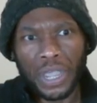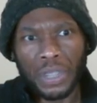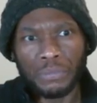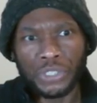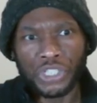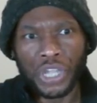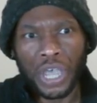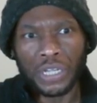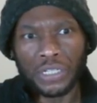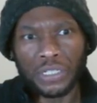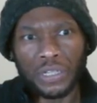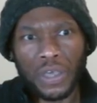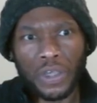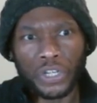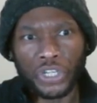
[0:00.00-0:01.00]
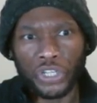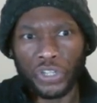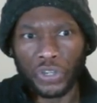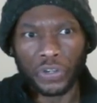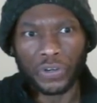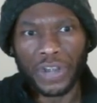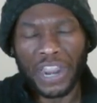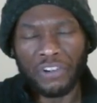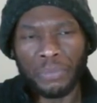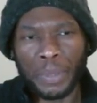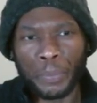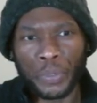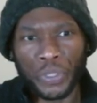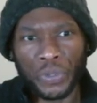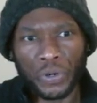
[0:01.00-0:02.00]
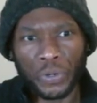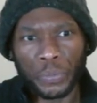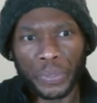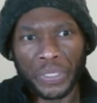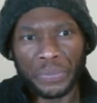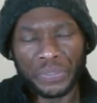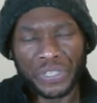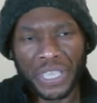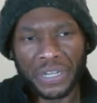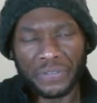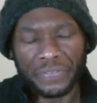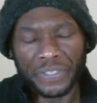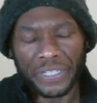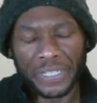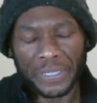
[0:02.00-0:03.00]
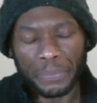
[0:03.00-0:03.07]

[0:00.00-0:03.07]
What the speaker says: Jean-Claude Juncker. I remember Juncker when he was head of the